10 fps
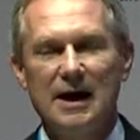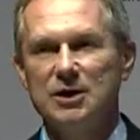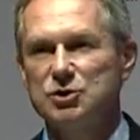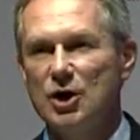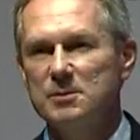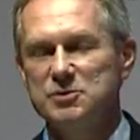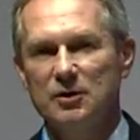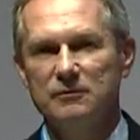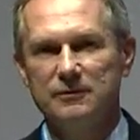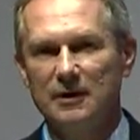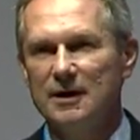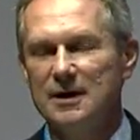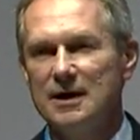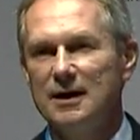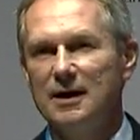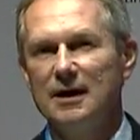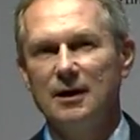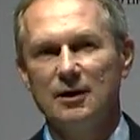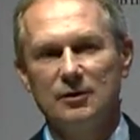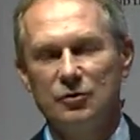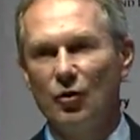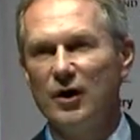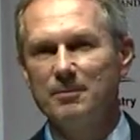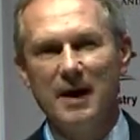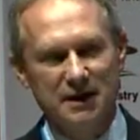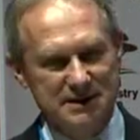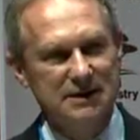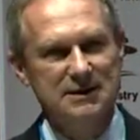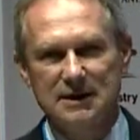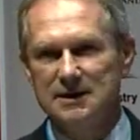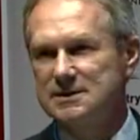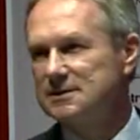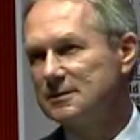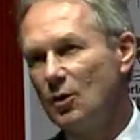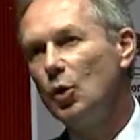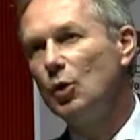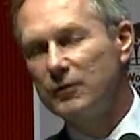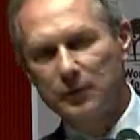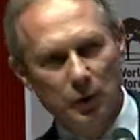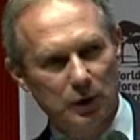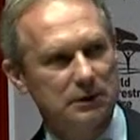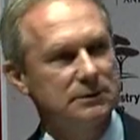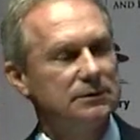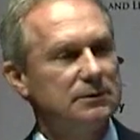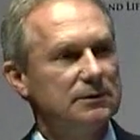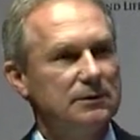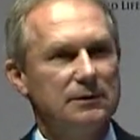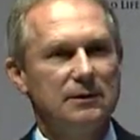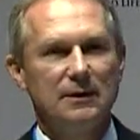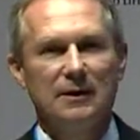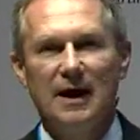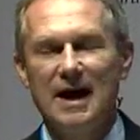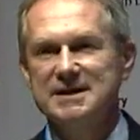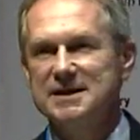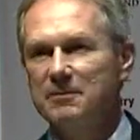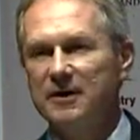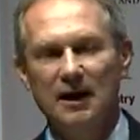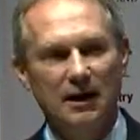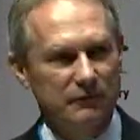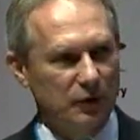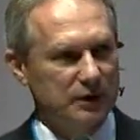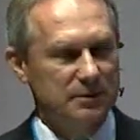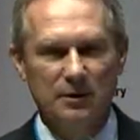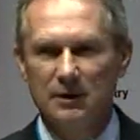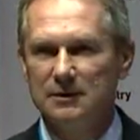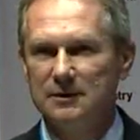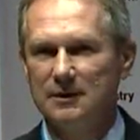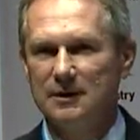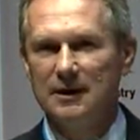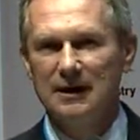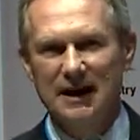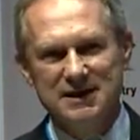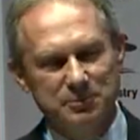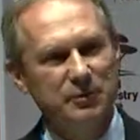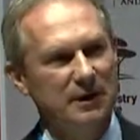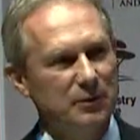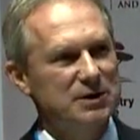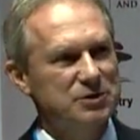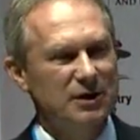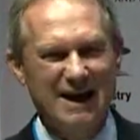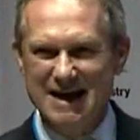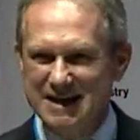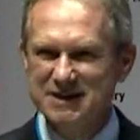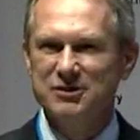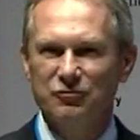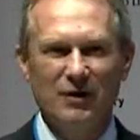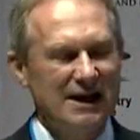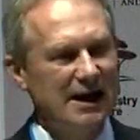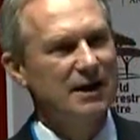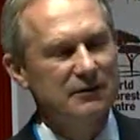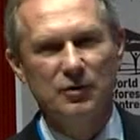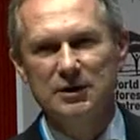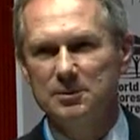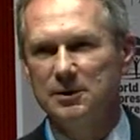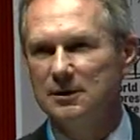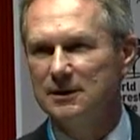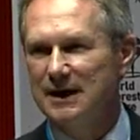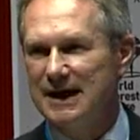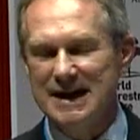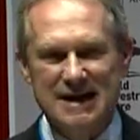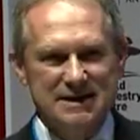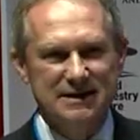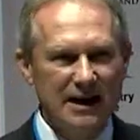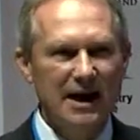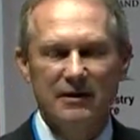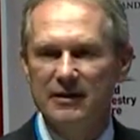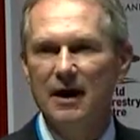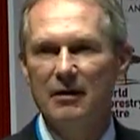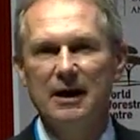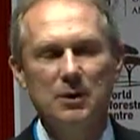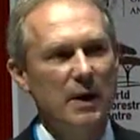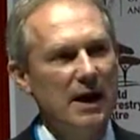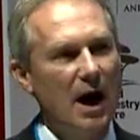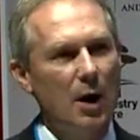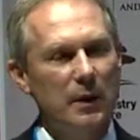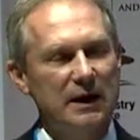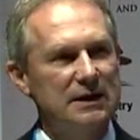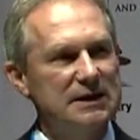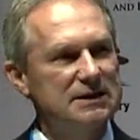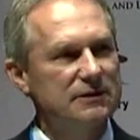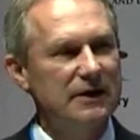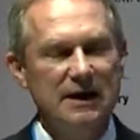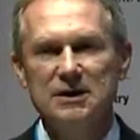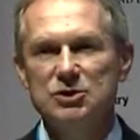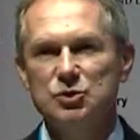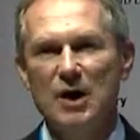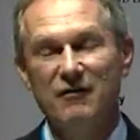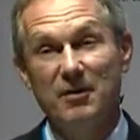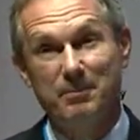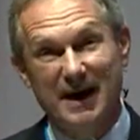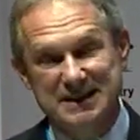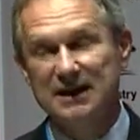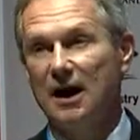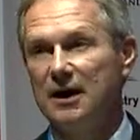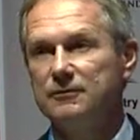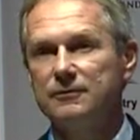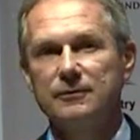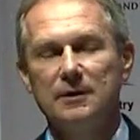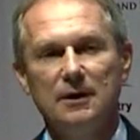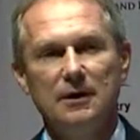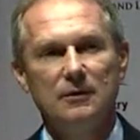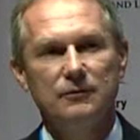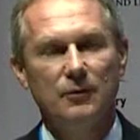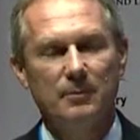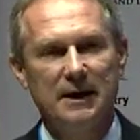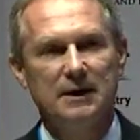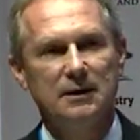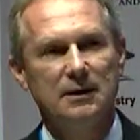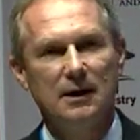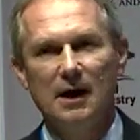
in terms of growing megacities all over the world as something unavoidable. Let's put the question, is it really unavoidable? Is there any way how we can intervene to have a better life for many?